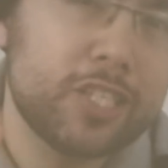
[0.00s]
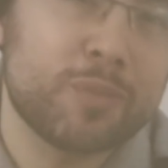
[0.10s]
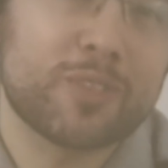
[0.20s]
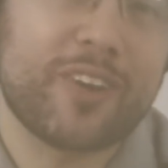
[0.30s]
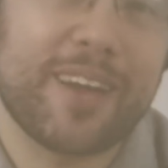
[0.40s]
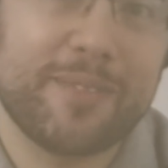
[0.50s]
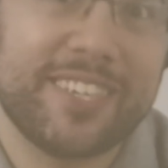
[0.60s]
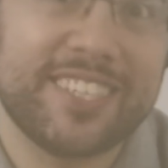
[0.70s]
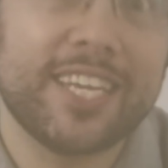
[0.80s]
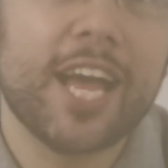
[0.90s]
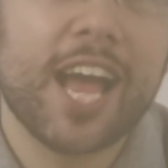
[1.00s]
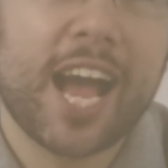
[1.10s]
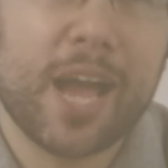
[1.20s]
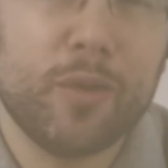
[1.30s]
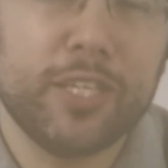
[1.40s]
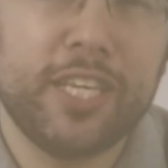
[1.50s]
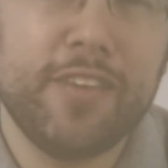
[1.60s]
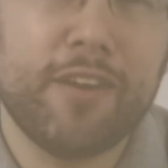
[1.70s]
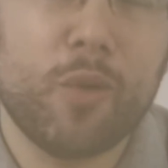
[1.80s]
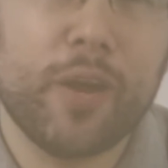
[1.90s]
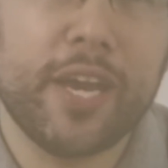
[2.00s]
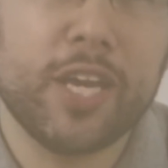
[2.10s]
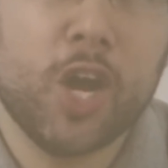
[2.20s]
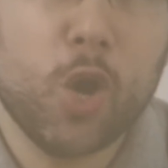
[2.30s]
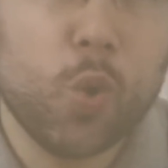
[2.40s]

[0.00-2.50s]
K subscribers, I will give away